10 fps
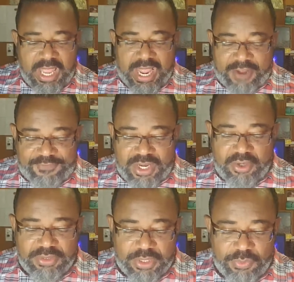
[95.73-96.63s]
I
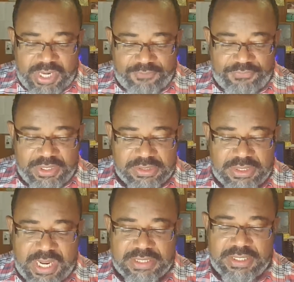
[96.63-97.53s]
found that when I finished
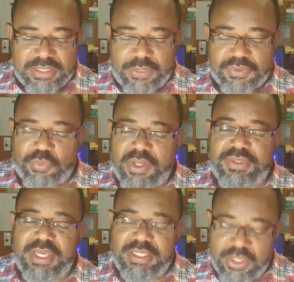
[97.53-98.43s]
last night, there was
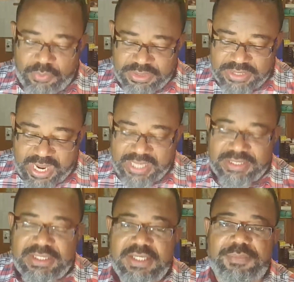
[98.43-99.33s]
one thing that would not
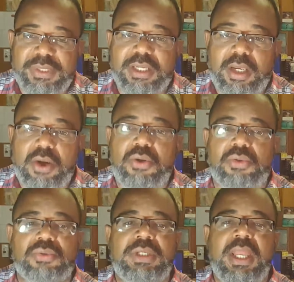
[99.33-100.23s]
leave me
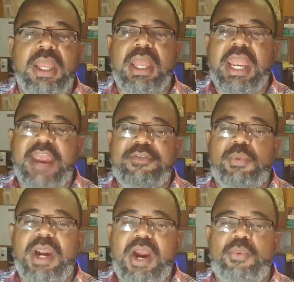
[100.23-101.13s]
alone.
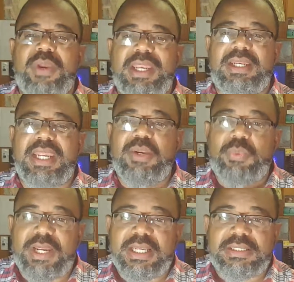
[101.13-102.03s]
Everywhere I went, it
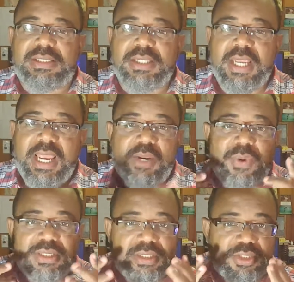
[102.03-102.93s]
went. And it
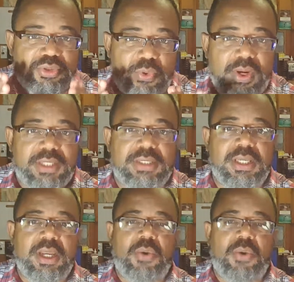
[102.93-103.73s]
wasn't a thought.